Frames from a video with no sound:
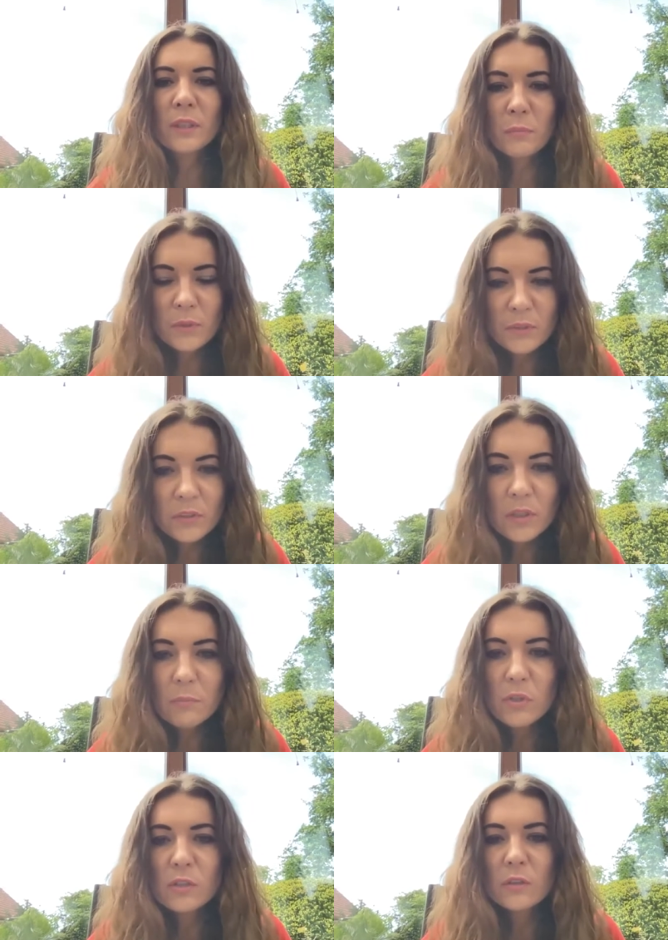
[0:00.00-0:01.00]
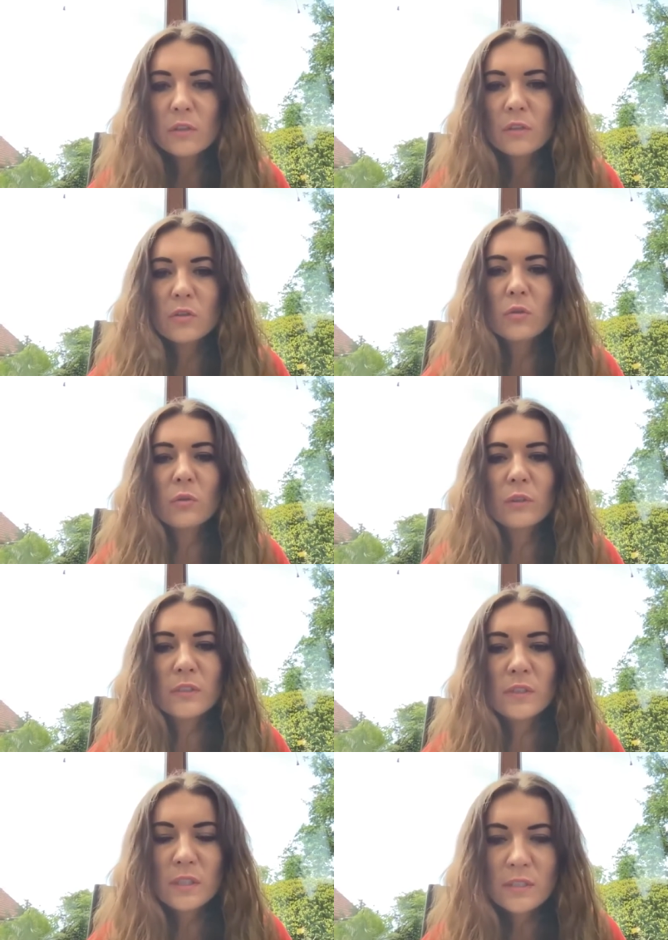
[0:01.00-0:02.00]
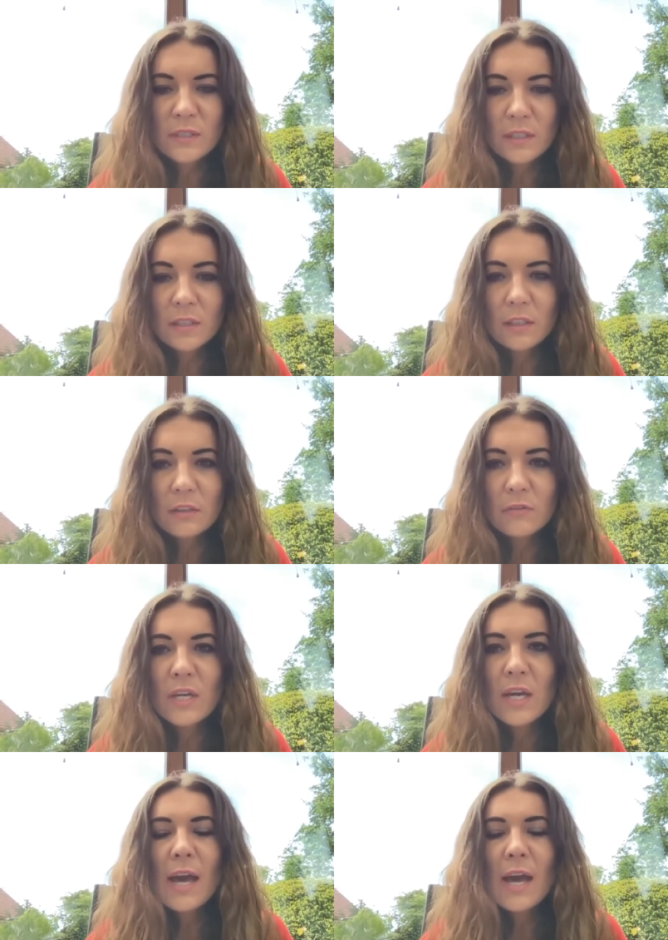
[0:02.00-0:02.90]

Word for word: e-prescriptions or these e-sick leaves,